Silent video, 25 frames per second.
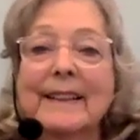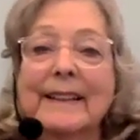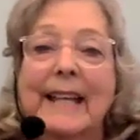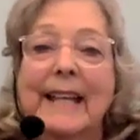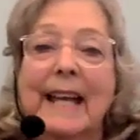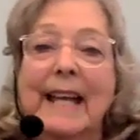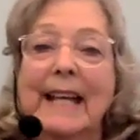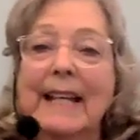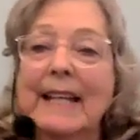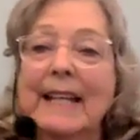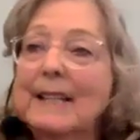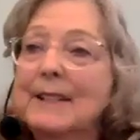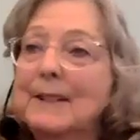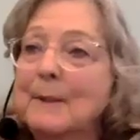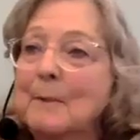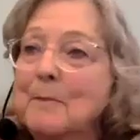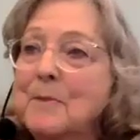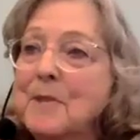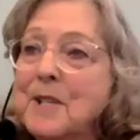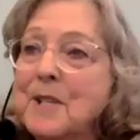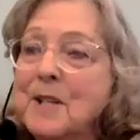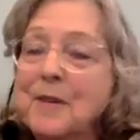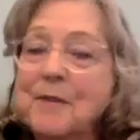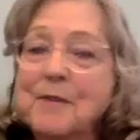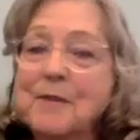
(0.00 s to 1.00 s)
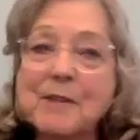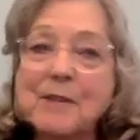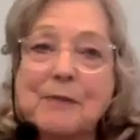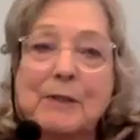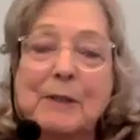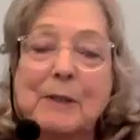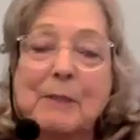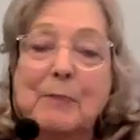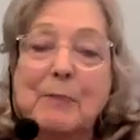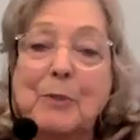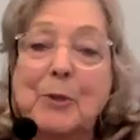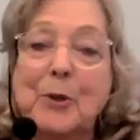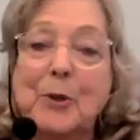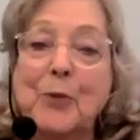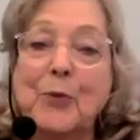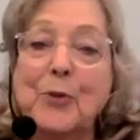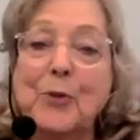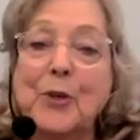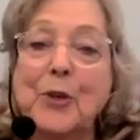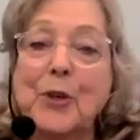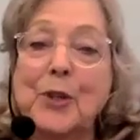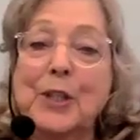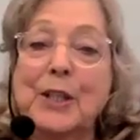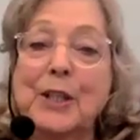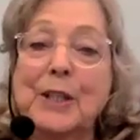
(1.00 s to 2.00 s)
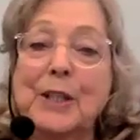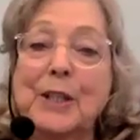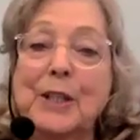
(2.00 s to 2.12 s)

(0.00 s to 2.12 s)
can't get themselves flipped over,